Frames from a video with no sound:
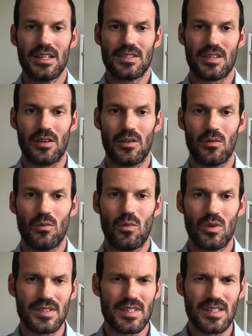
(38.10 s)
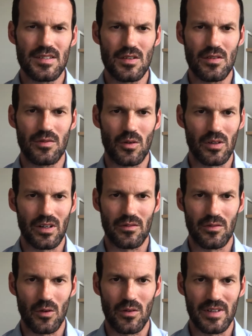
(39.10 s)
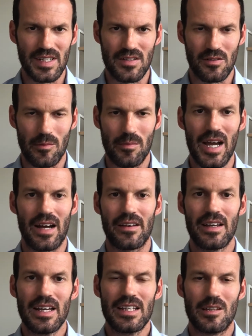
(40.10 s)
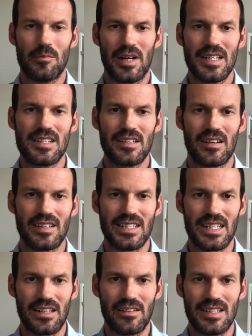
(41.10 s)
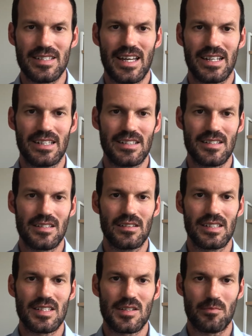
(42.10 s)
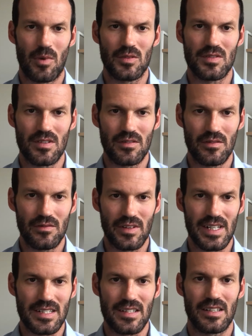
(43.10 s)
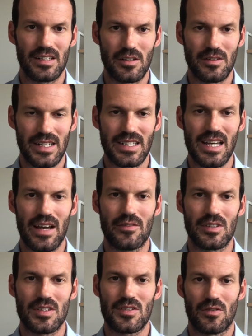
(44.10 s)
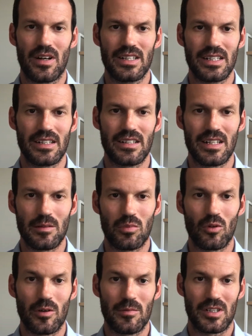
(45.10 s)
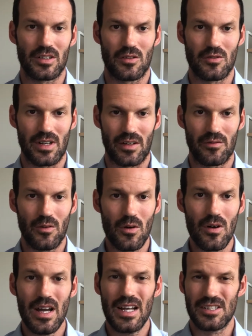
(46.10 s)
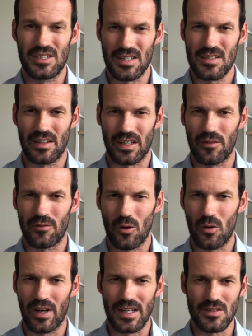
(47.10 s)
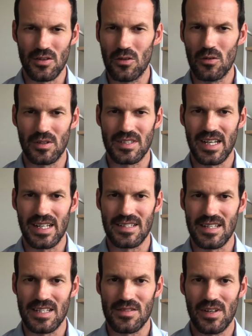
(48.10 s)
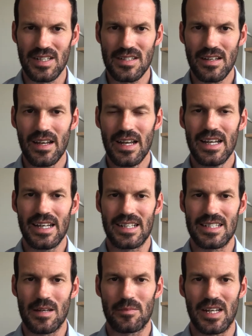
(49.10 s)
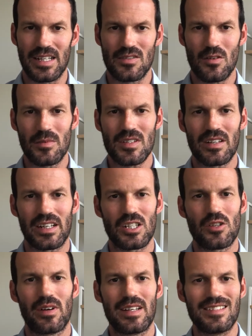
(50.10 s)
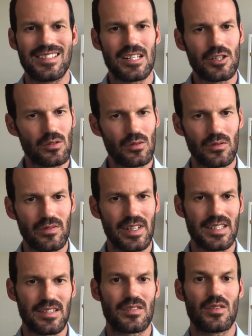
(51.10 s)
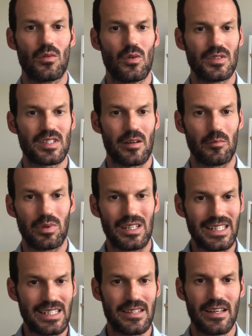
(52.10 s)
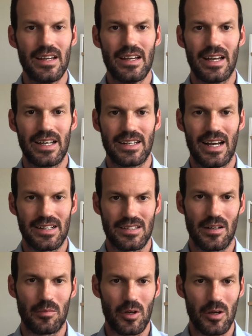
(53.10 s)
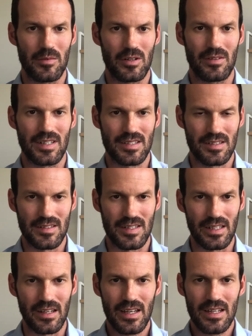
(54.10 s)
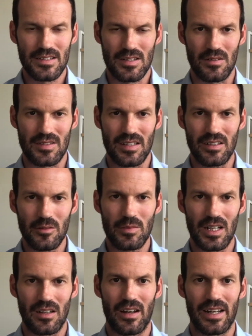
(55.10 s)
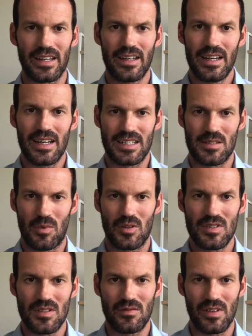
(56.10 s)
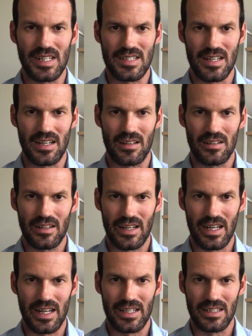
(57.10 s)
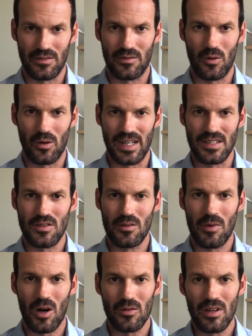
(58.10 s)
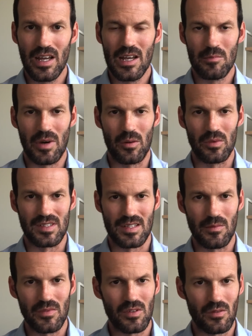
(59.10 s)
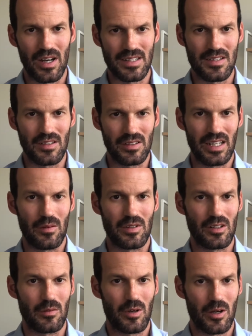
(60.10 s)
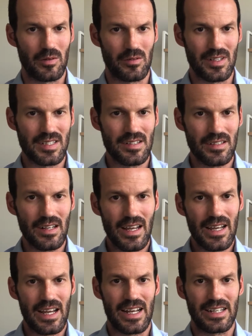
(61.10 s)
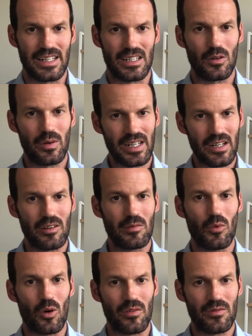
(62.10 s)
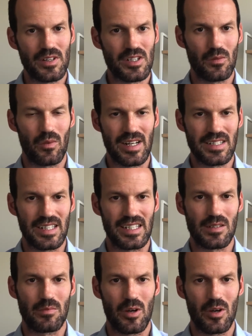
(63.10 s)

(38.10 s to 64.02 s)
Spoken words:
So what's this new 494 visa about? The basic idea is that it is still a sponsored visa that you need to have an Australian employment contract for, just like a 482 or TSS visa, except that it's almost like a transitional visa towards complete and utter permanent residency. So it's a little bit like a sponsored visa in the 482 mold, but with some of the rights that you get when you're a permanent resident, and a quicker and more efficient way to get to